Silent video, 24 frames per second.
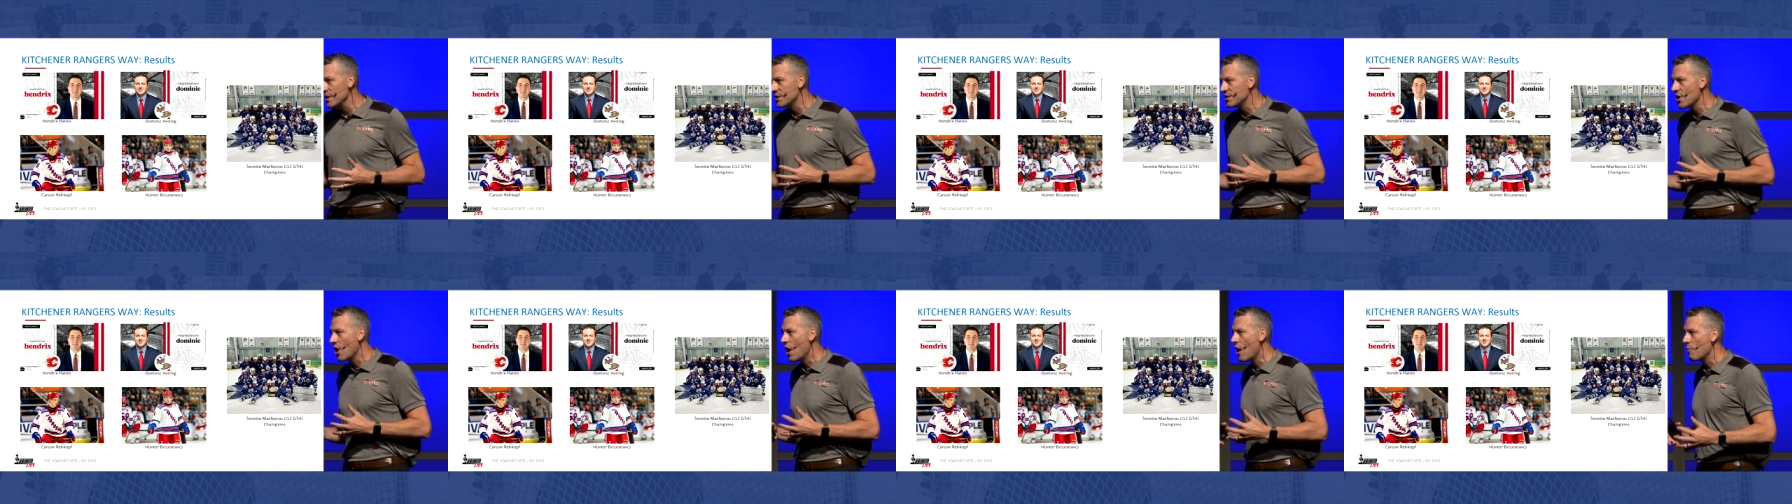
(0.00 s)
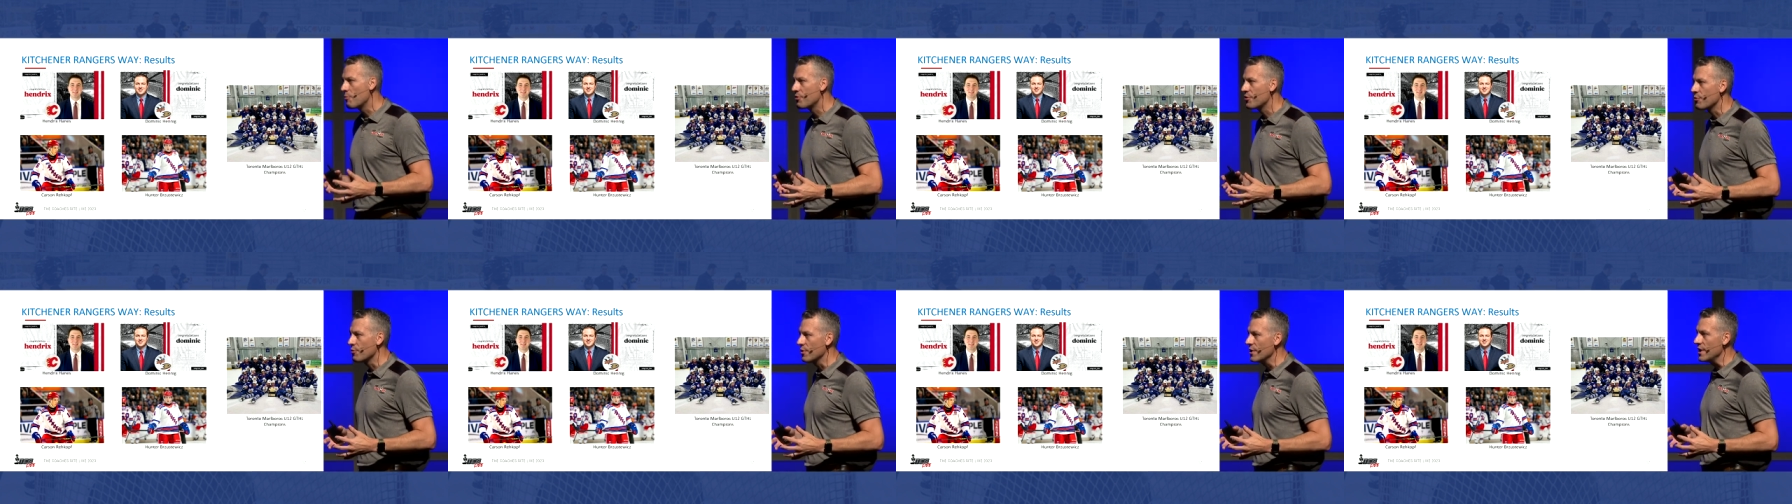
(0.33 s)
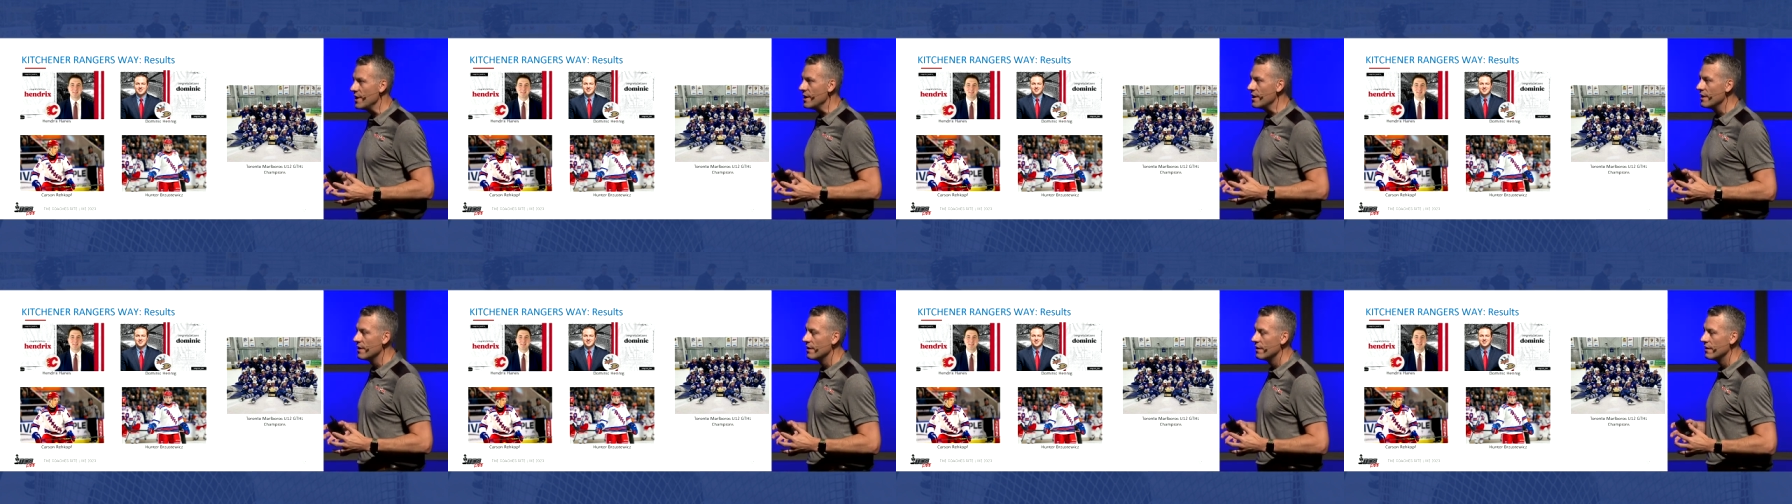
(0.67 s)
to be top
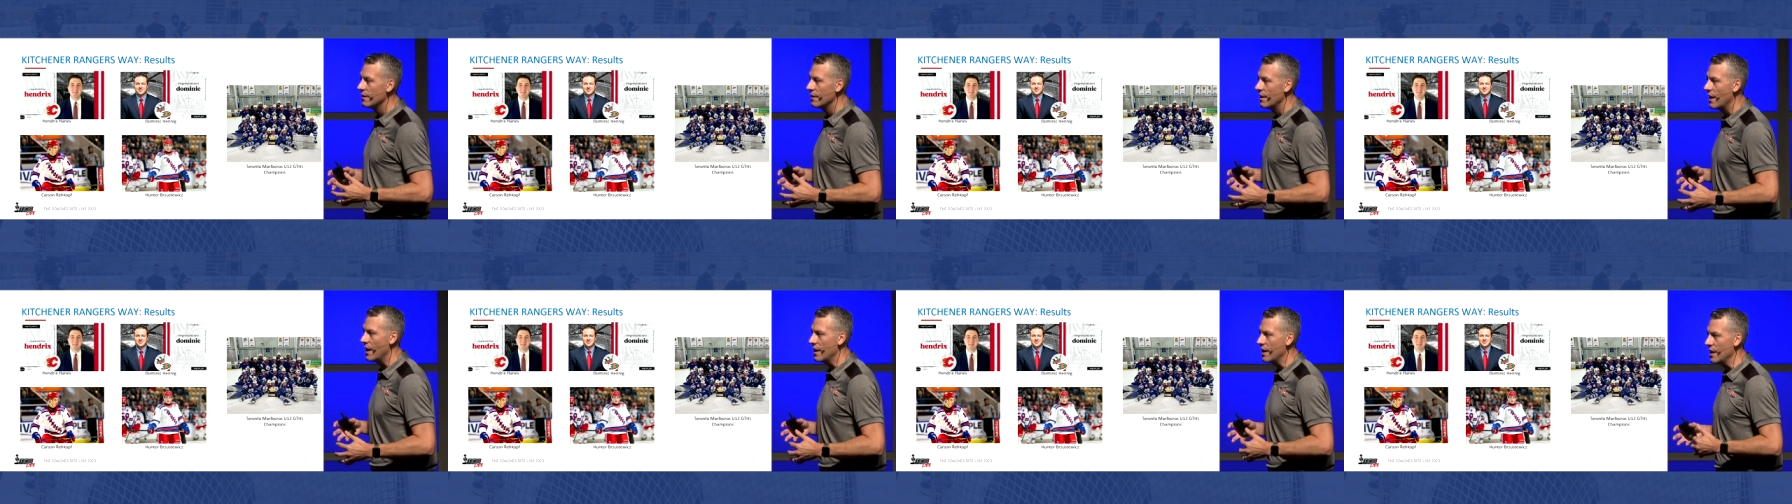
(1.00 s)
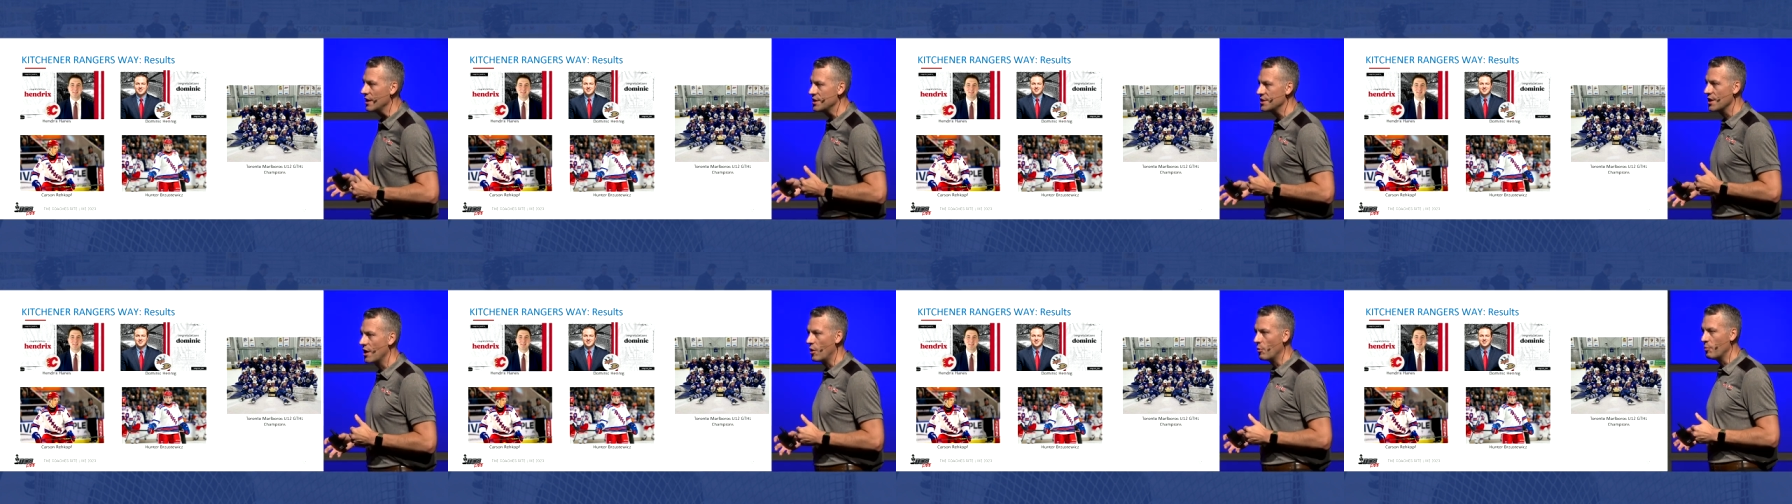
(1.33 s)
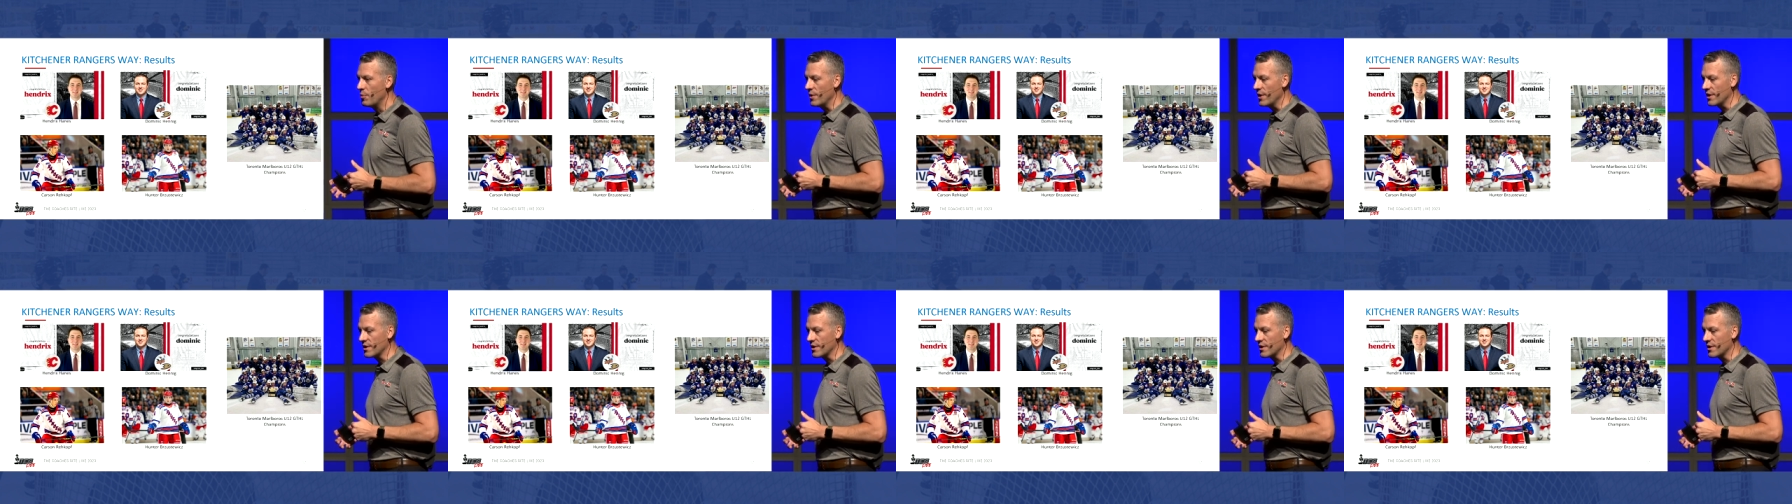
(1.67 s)
3 NHL